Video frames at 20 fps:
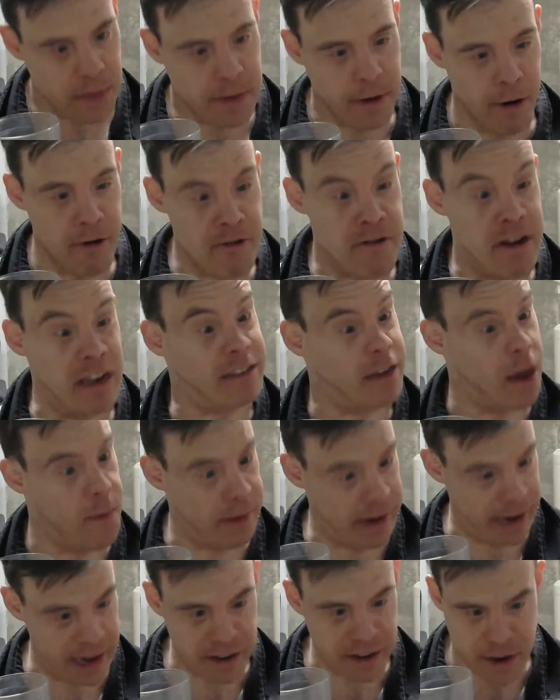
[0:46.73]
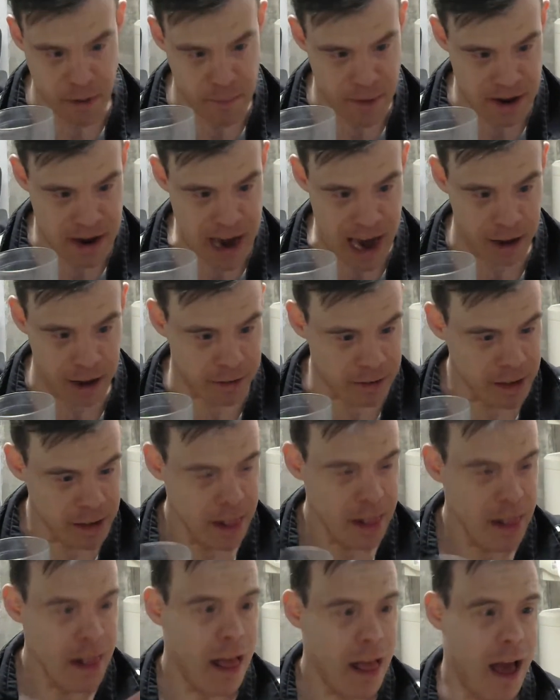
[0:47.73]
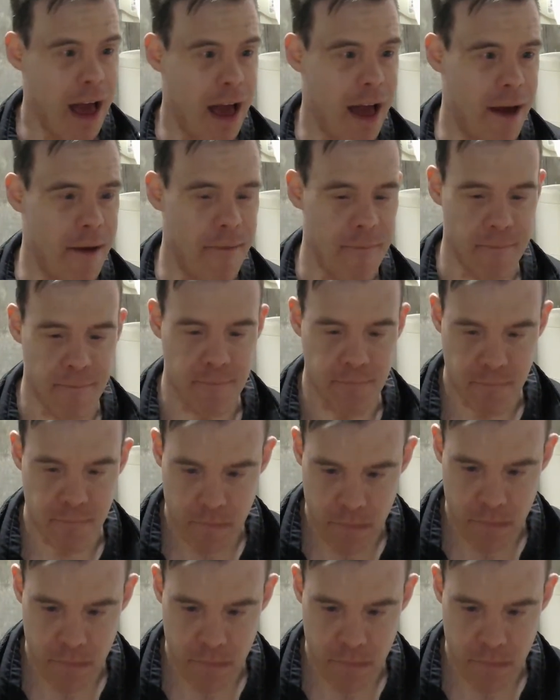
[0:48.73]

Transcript: that are just coming into my channel. Um,